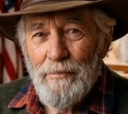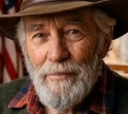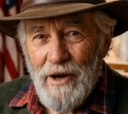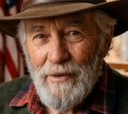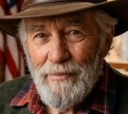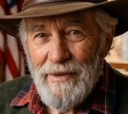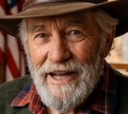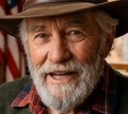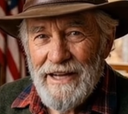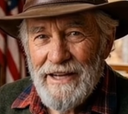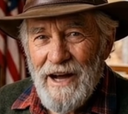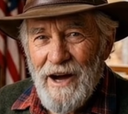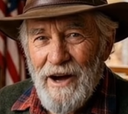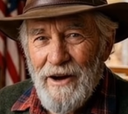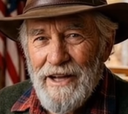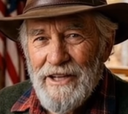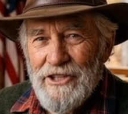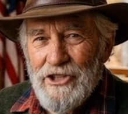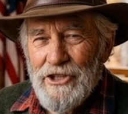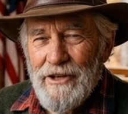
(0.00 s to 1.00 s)
public
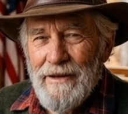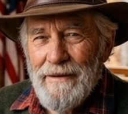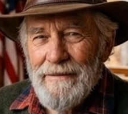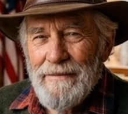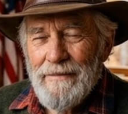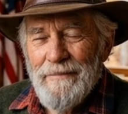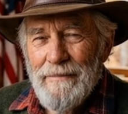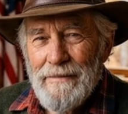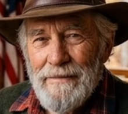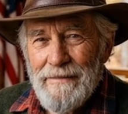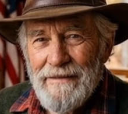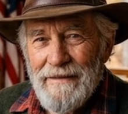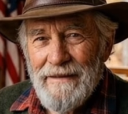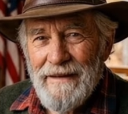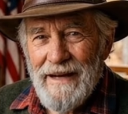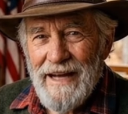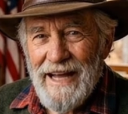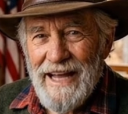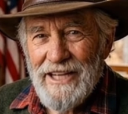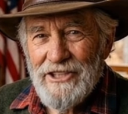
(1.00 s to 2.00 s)
knowledge.
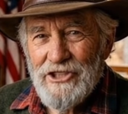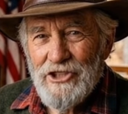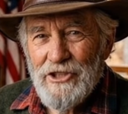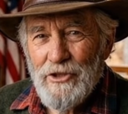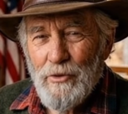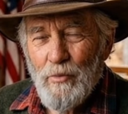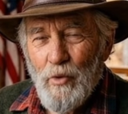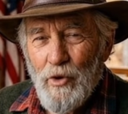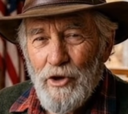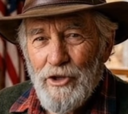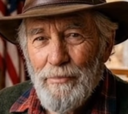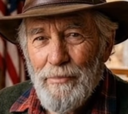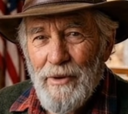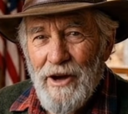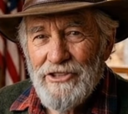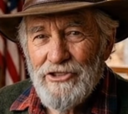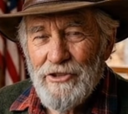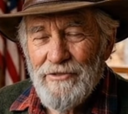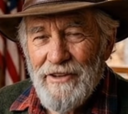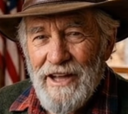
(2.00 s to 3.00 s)
Ancient wood
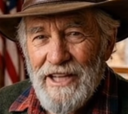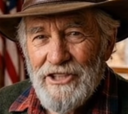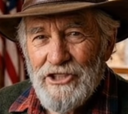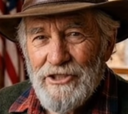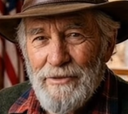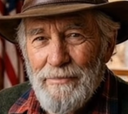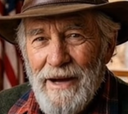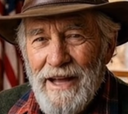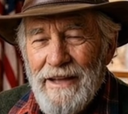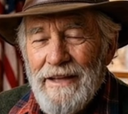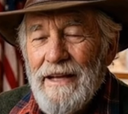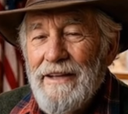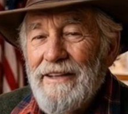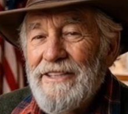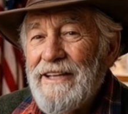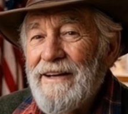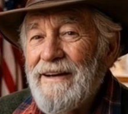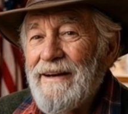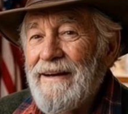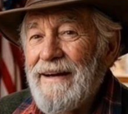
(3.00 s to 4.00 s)
preservation
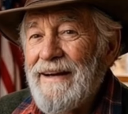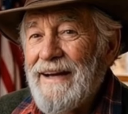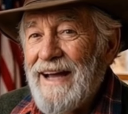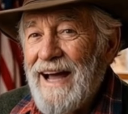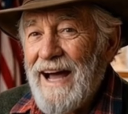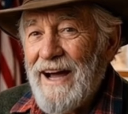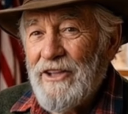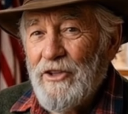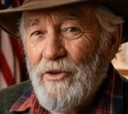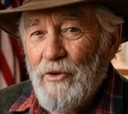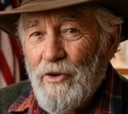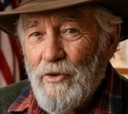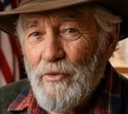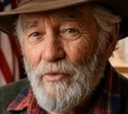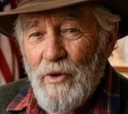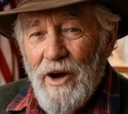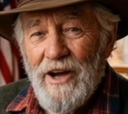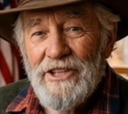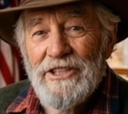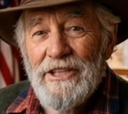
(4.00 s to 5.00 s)
methods, natural
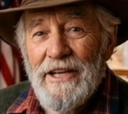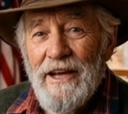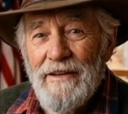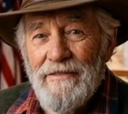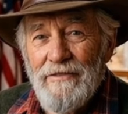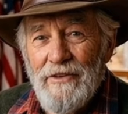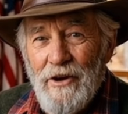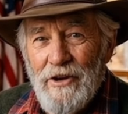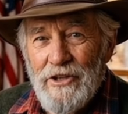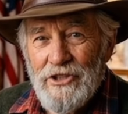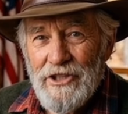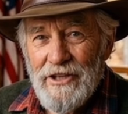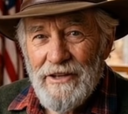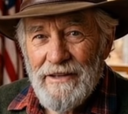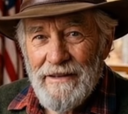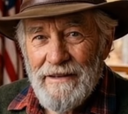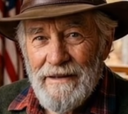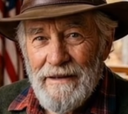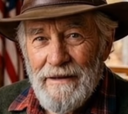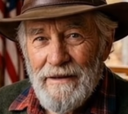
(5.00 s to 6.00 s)
rust conversion,
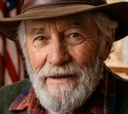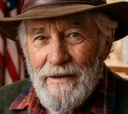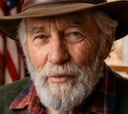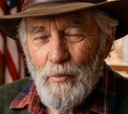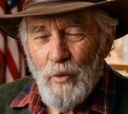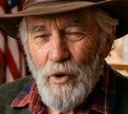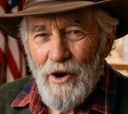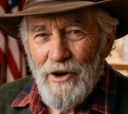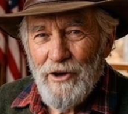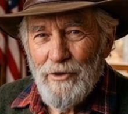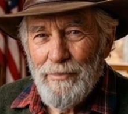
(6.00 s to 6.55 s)
water